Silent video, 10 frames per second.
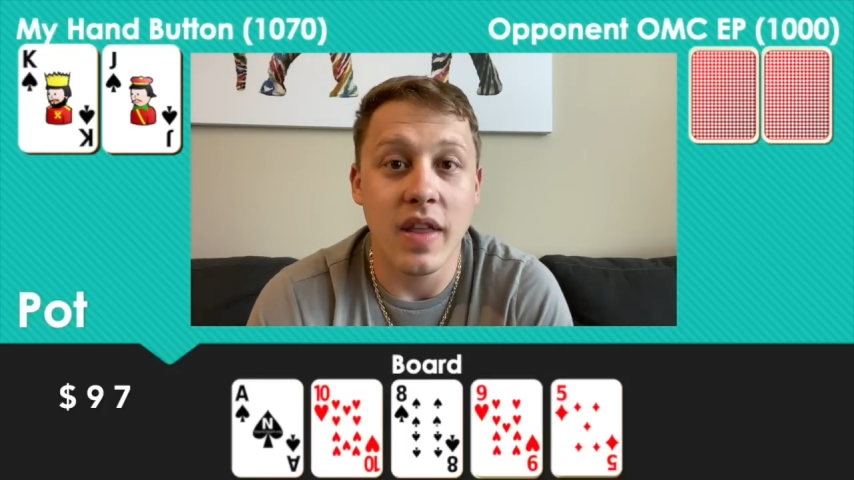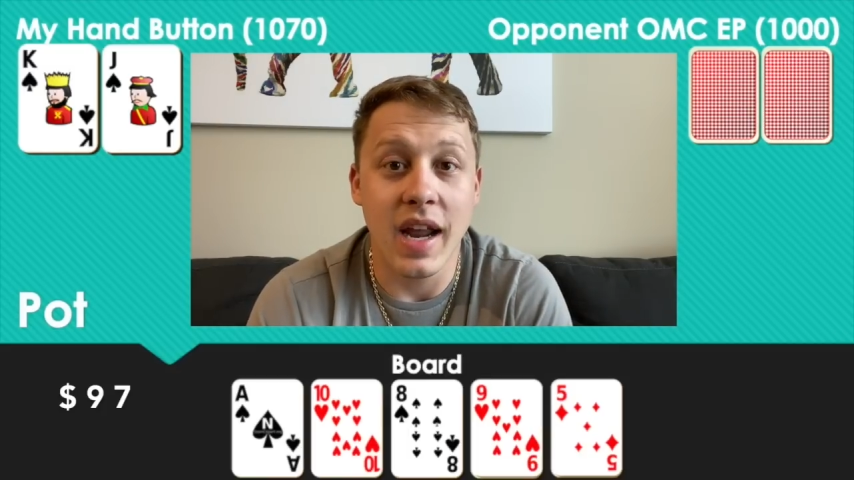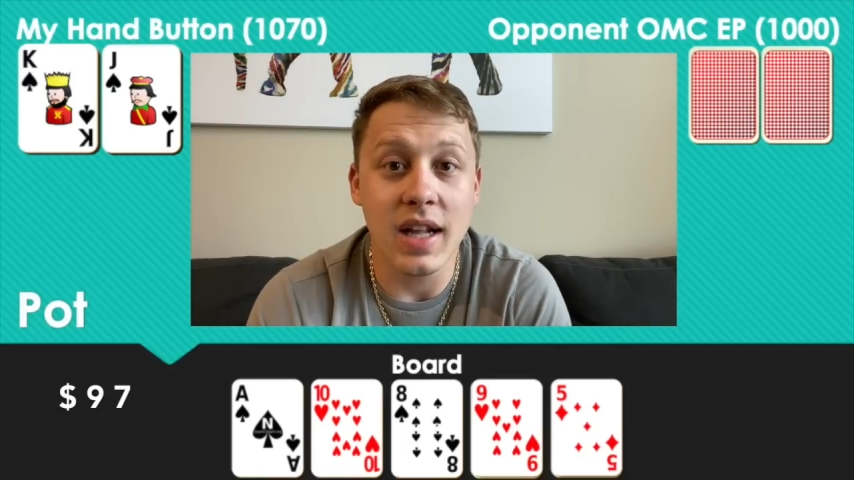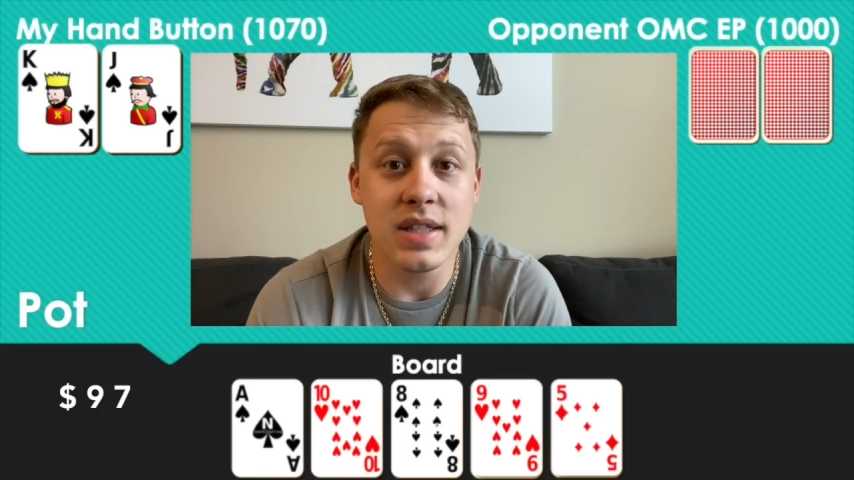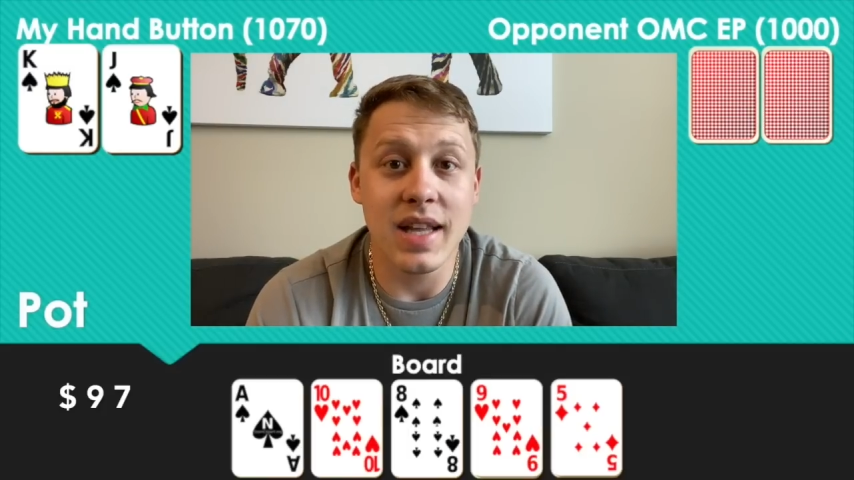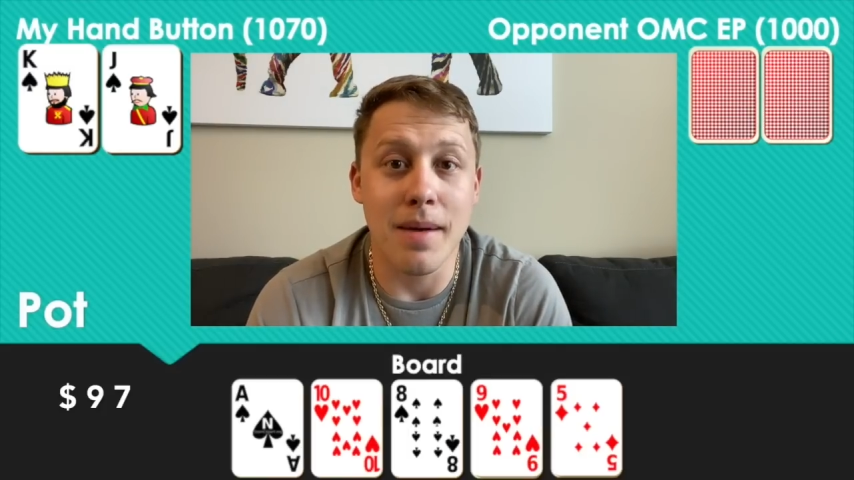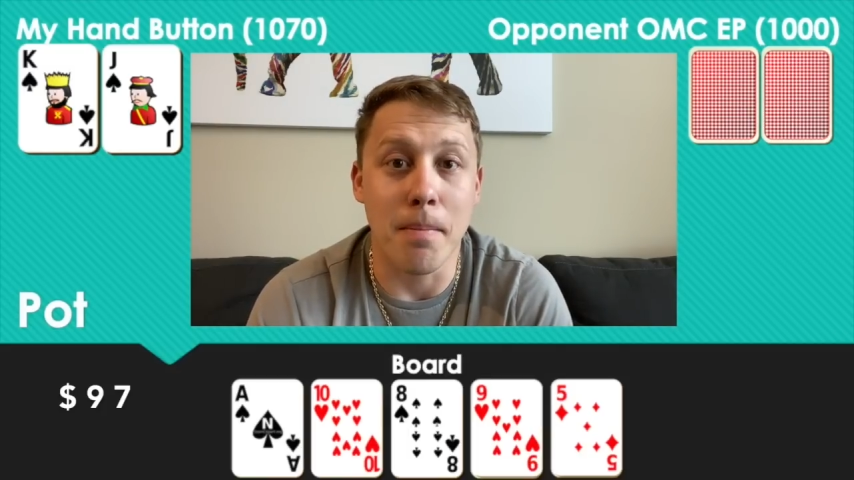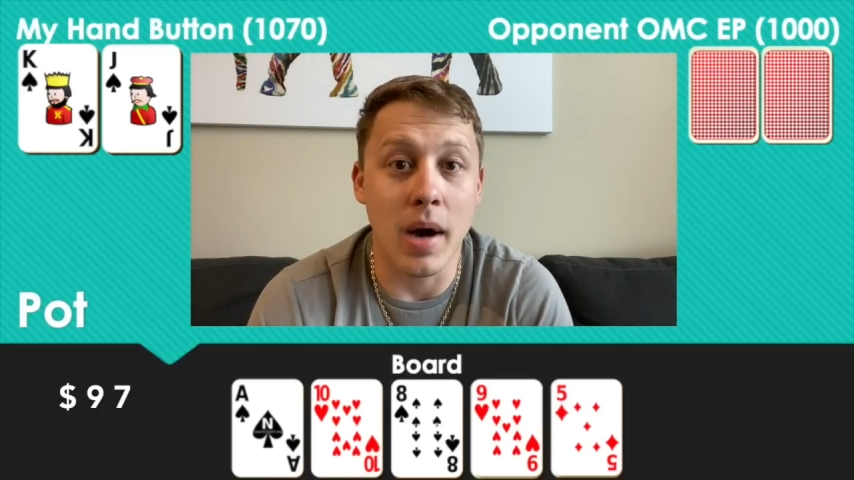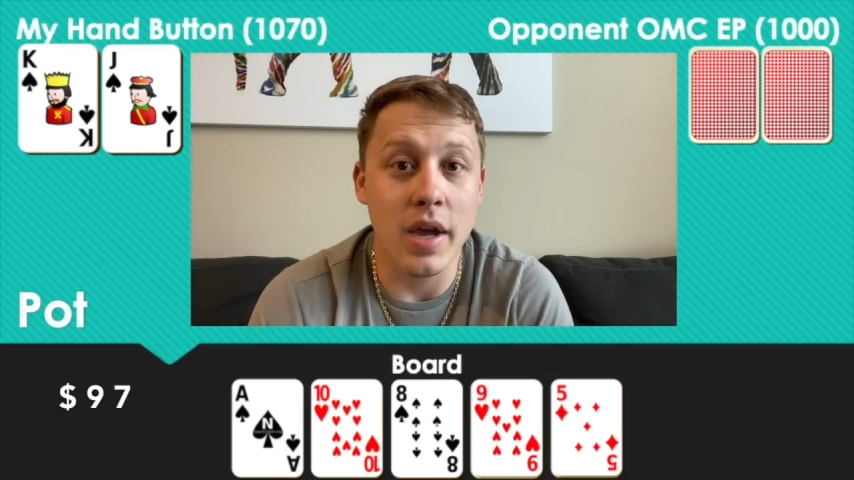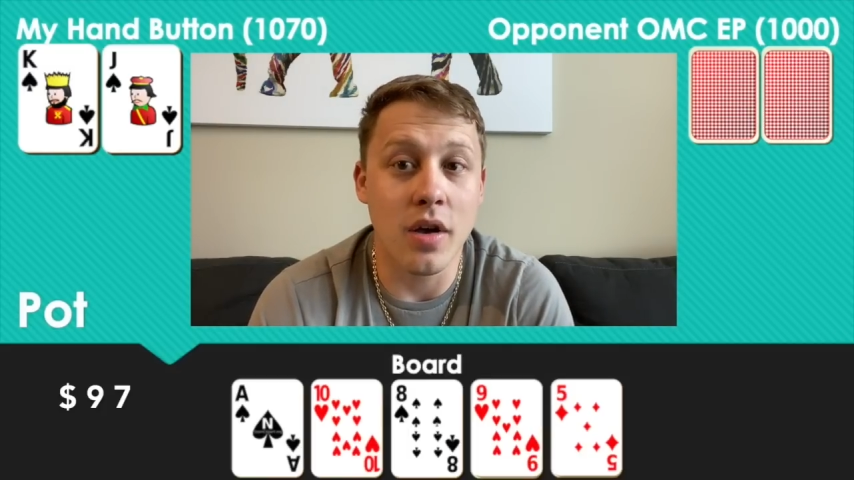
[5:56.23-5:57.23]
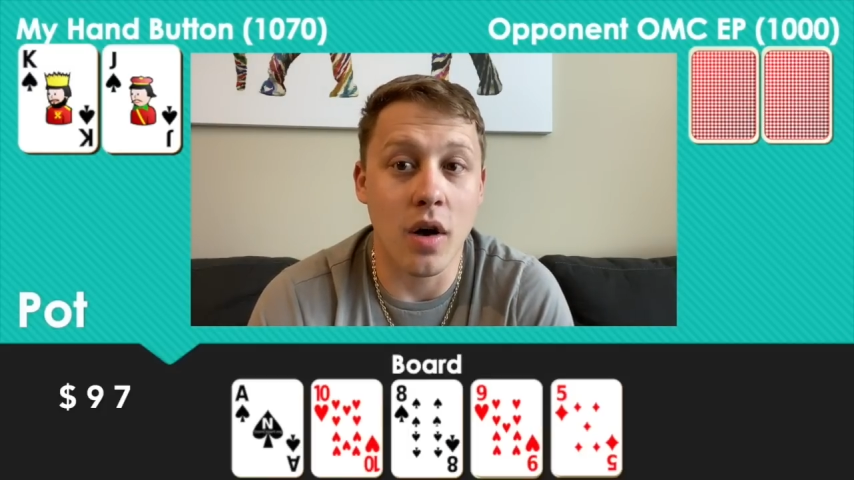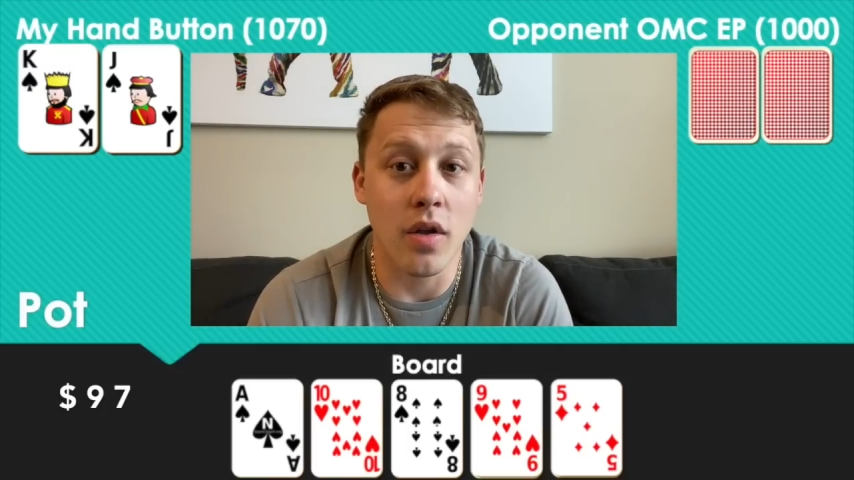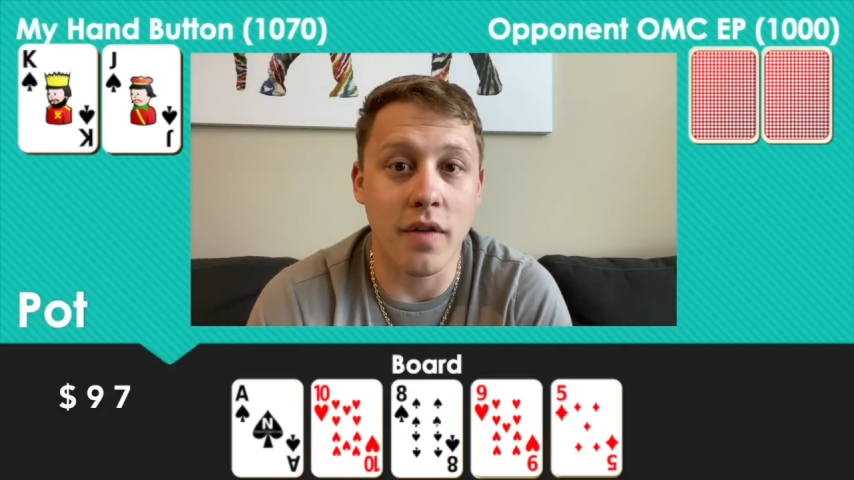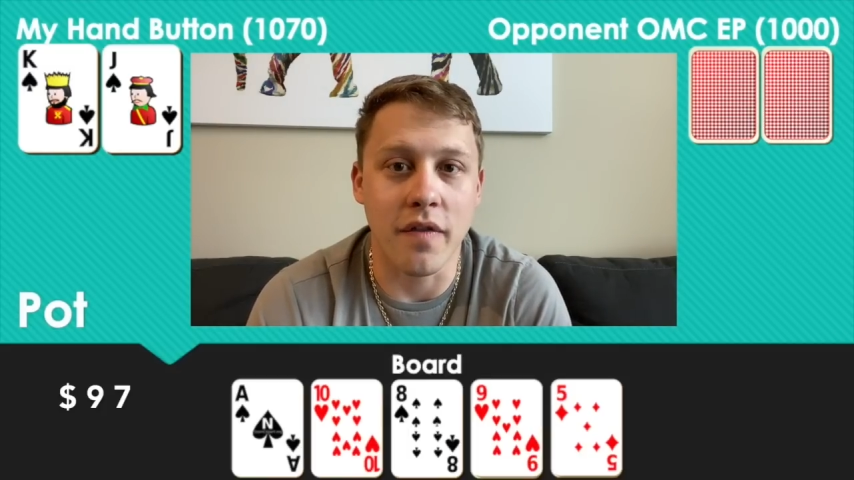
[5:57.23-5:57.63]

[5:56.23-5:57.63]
The hands that might call the